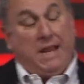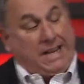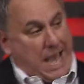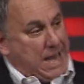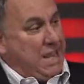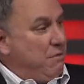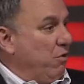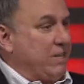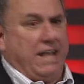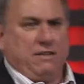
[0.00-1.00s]
Kenny
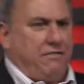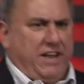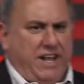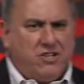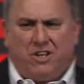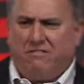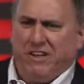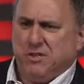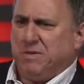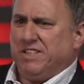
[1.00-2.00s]
worked out the financial
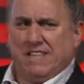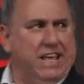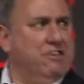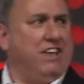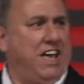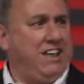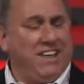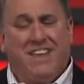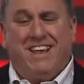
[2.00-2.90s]
arrangements. Thank you, Kenny.